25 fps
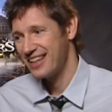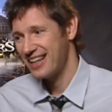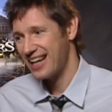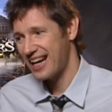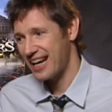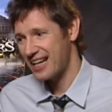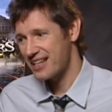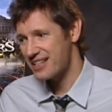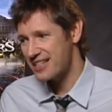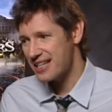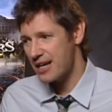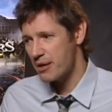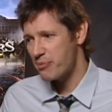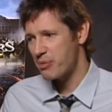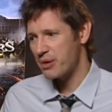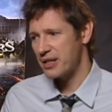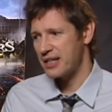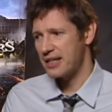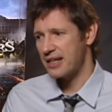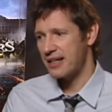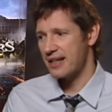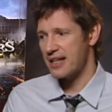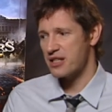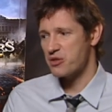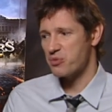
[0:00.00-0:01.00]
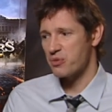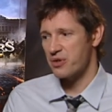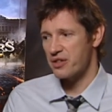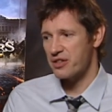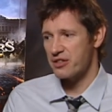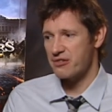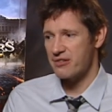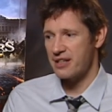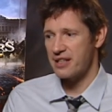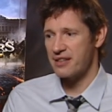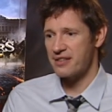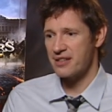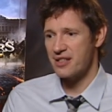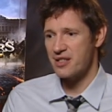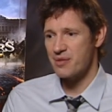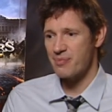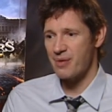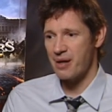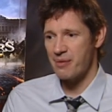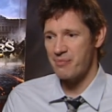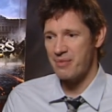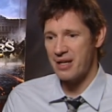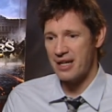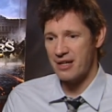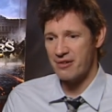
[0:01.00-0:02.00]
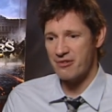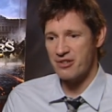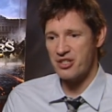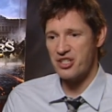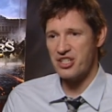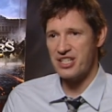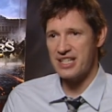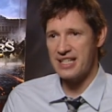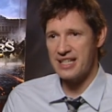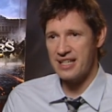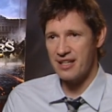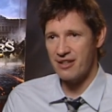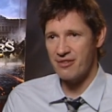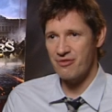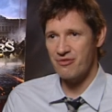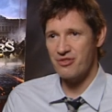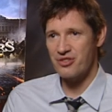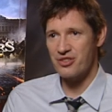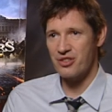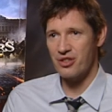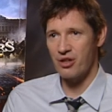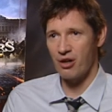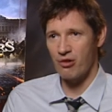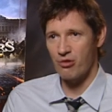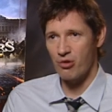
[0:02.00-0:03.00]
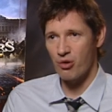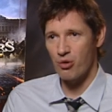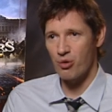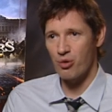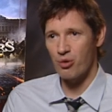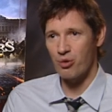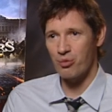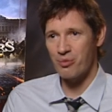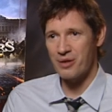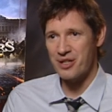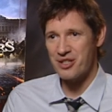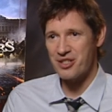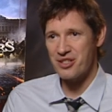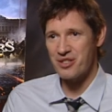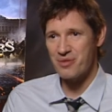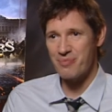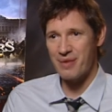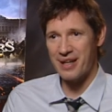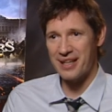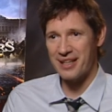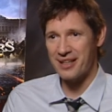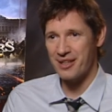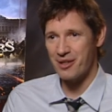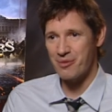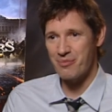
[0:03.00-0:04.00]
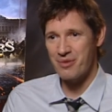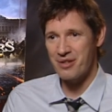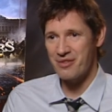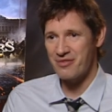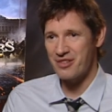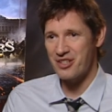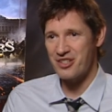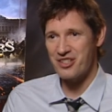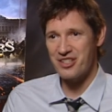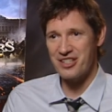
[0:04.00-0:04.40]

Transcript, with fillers: and uh, but you know that's one of the great things about Milla is she gives her all when she's making a movie.